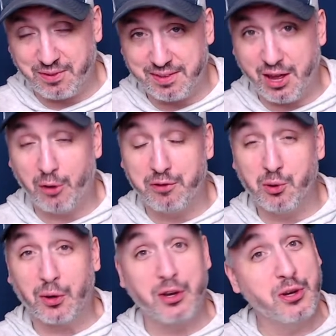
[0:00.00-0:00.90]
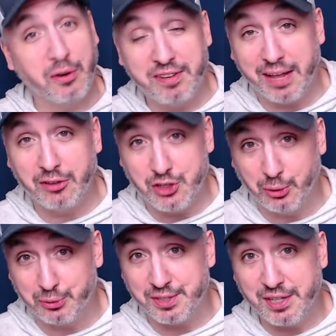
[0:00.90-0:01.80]
Now, if you are new to the Daily
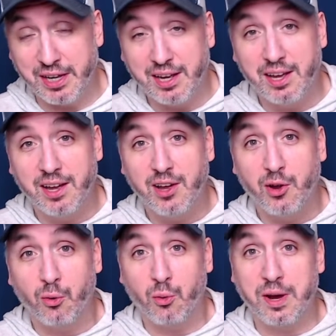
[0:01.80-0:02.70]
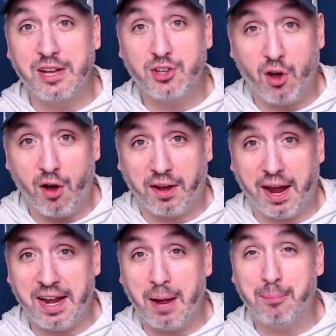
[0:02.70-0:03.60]
Juice, we talk
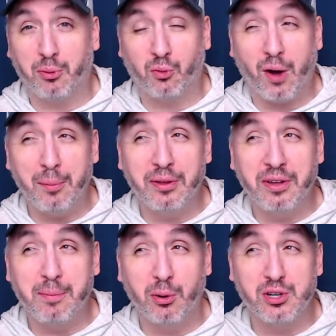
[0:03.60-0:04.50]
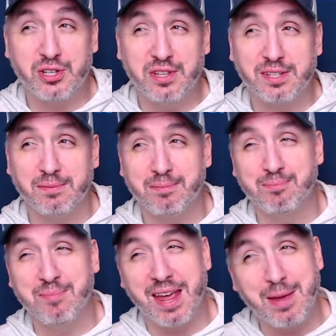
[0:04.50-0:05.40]
and i'm probably going to push this
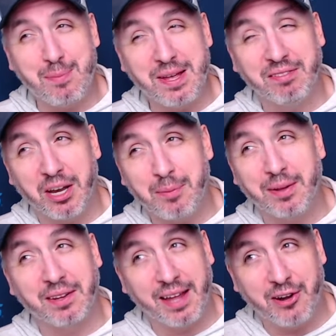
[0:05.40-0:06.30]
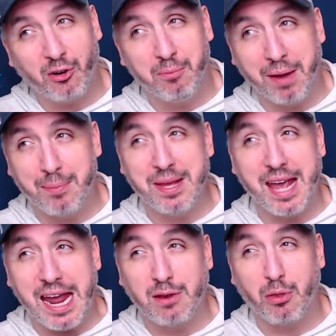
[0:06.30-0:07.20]
maybe a little bit later maybe
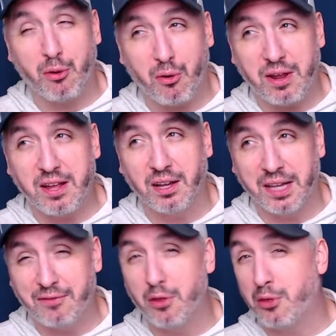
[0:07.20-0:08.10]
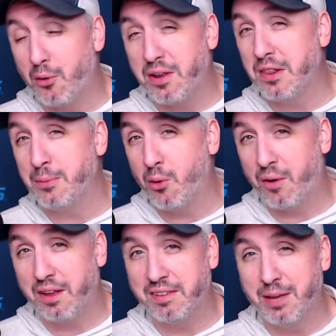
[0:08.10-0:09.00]
8.30 11.30 in the
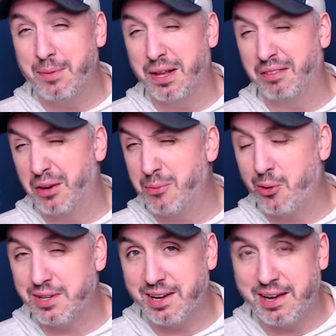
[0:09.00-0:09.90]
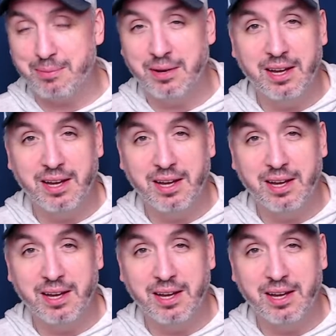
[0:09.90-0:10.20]
morning to give me a little more time